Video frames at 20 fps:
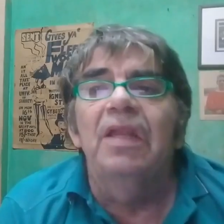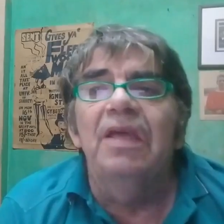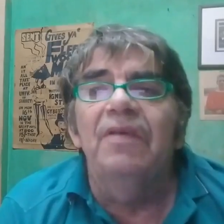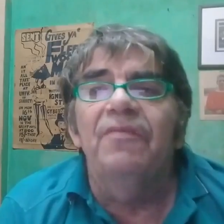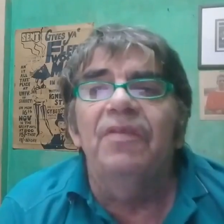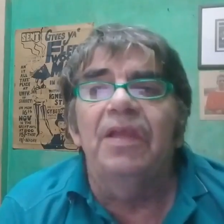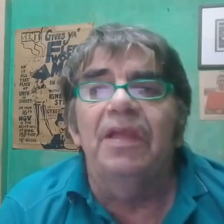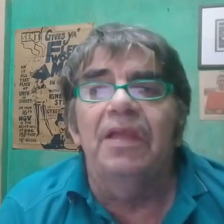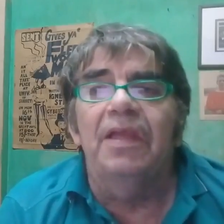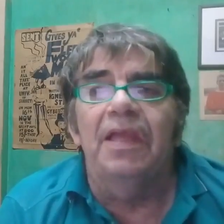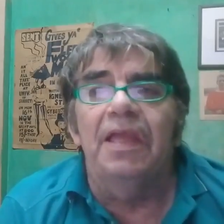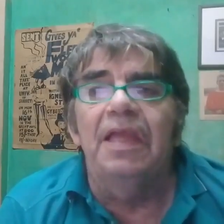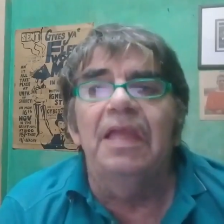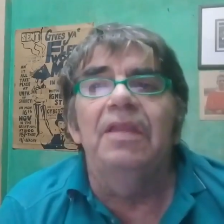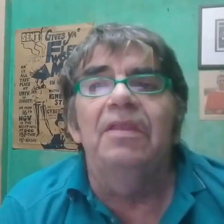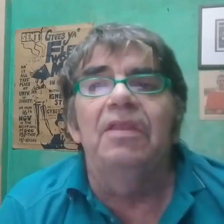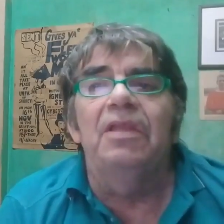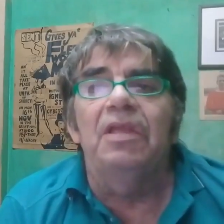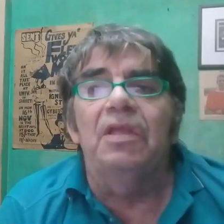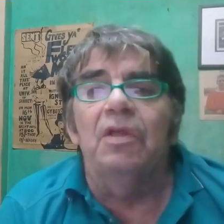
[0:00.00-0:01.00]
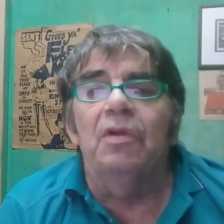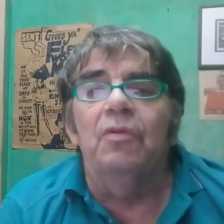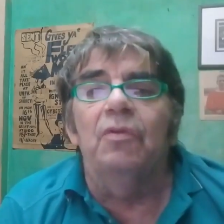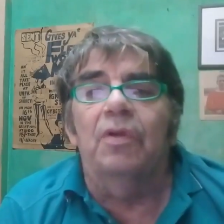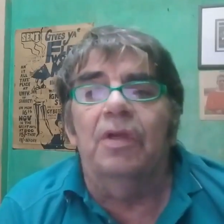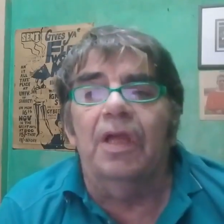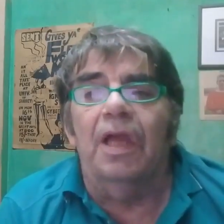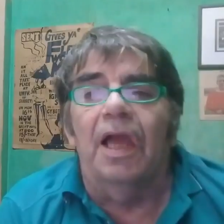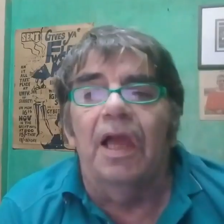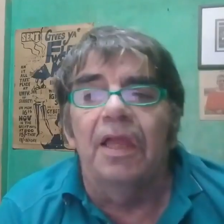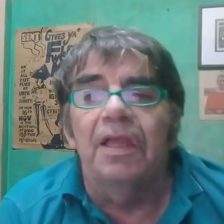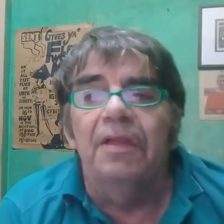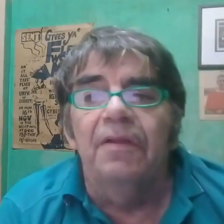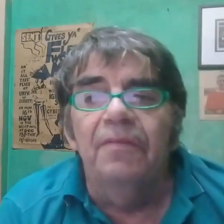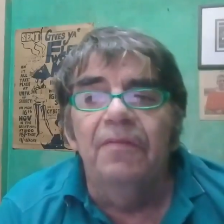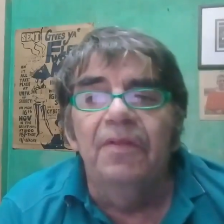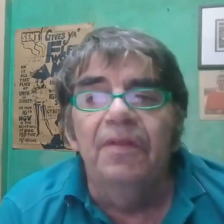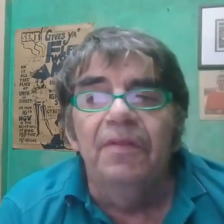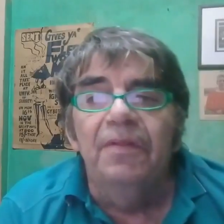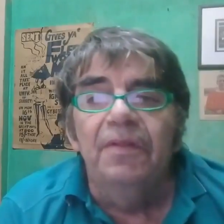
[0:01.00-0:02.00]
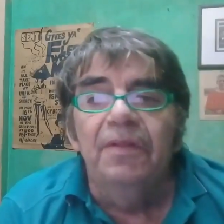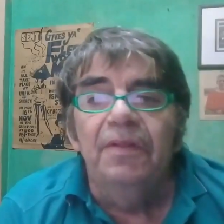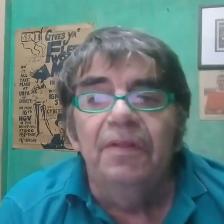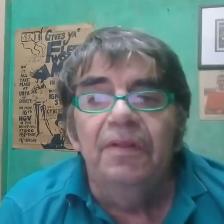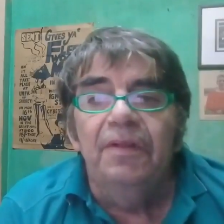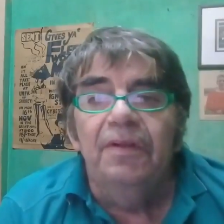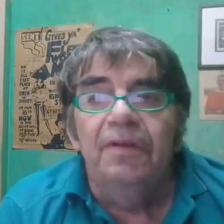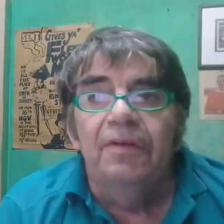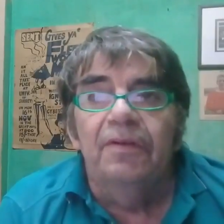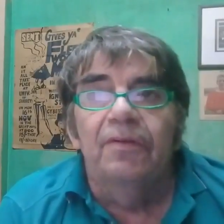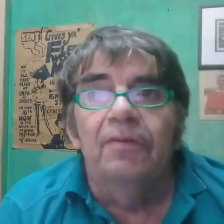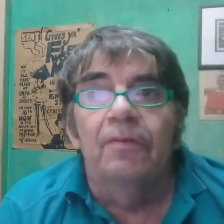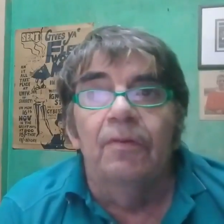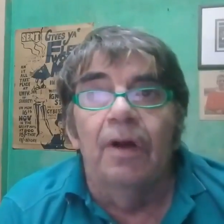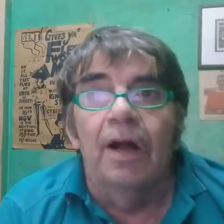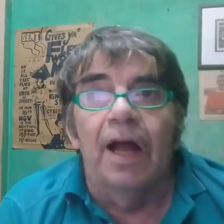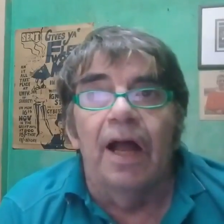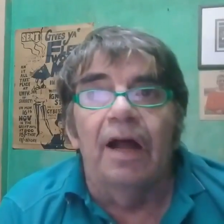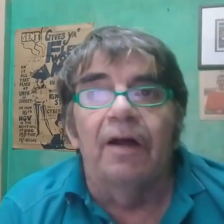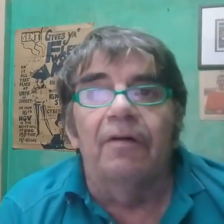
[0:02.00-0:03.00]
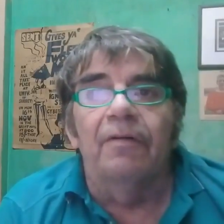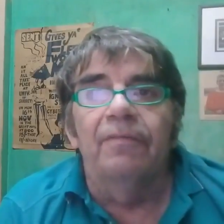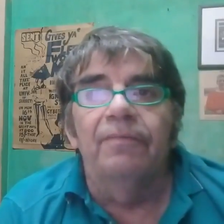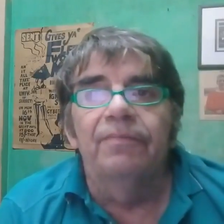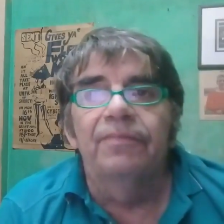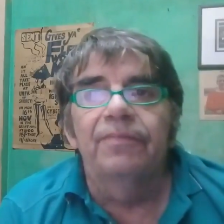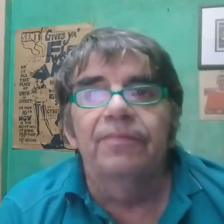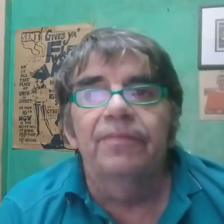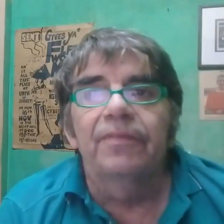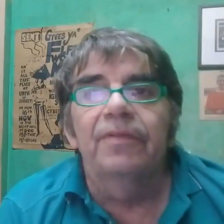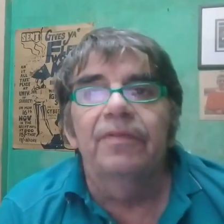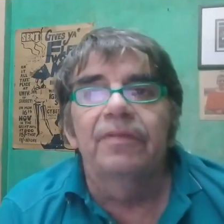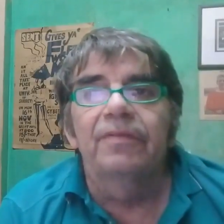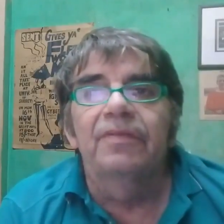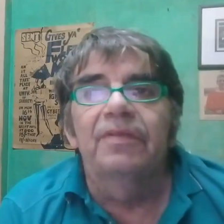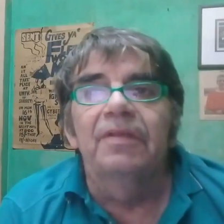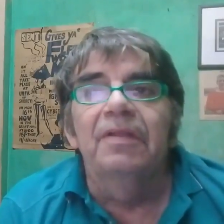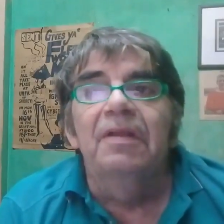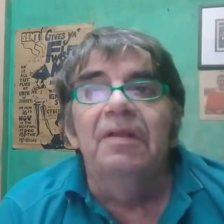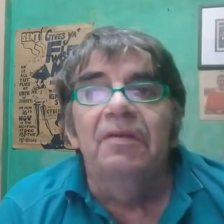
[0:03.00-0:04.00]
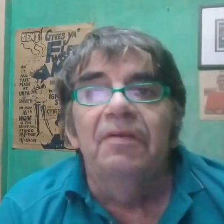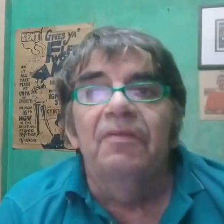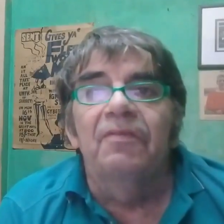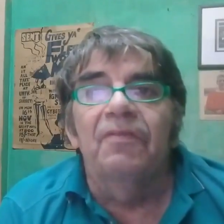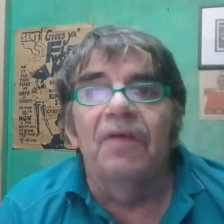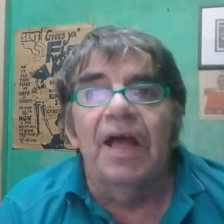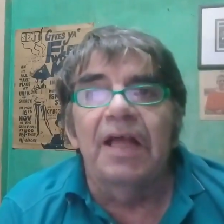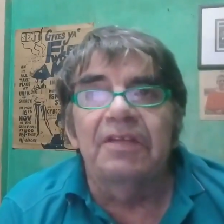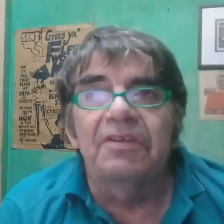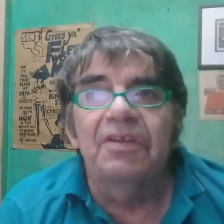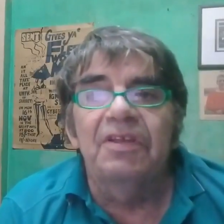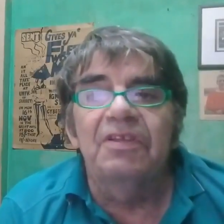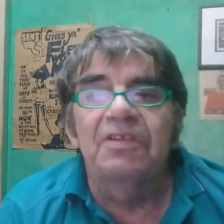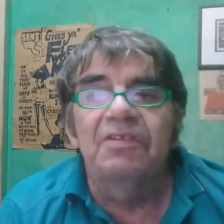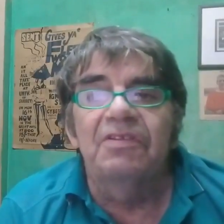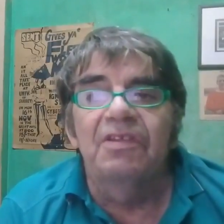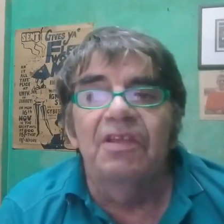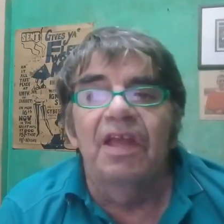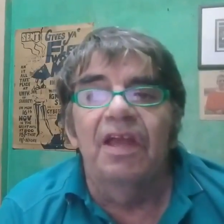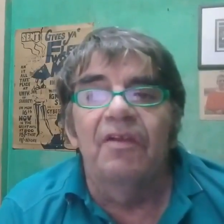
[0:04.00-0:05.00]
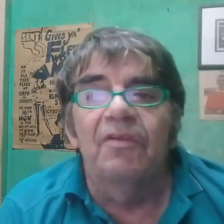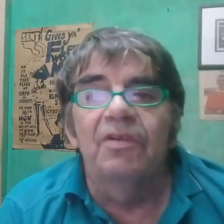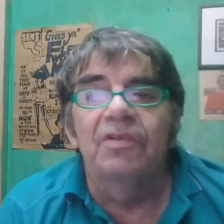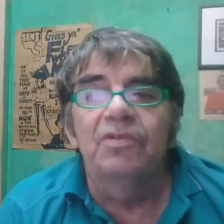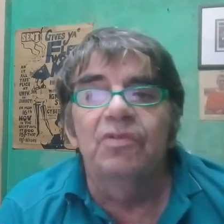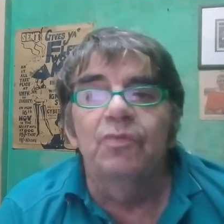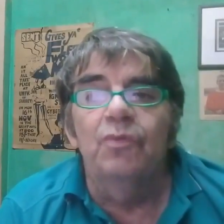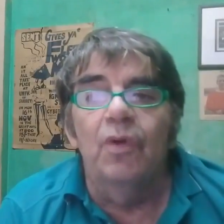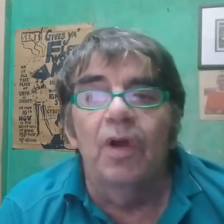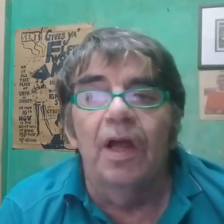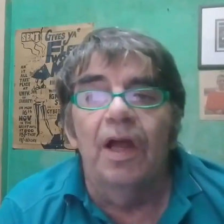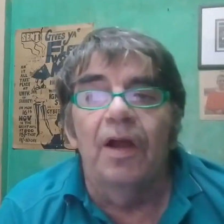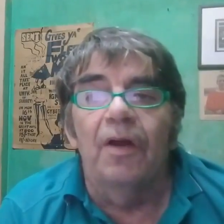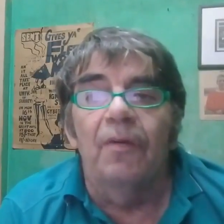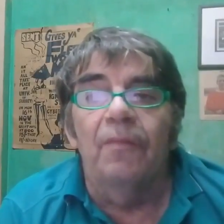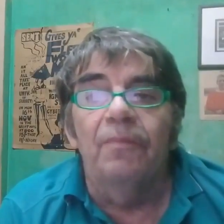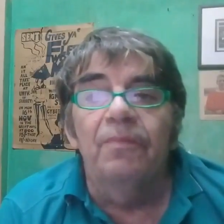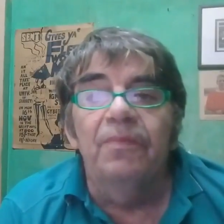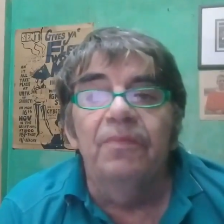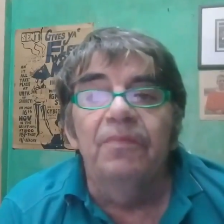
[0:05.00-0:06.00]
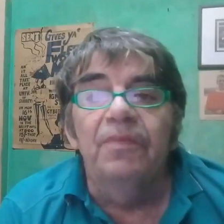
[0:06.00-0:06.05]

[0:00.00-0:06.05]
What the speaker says: living in the UK. Wow. Fascist there as well.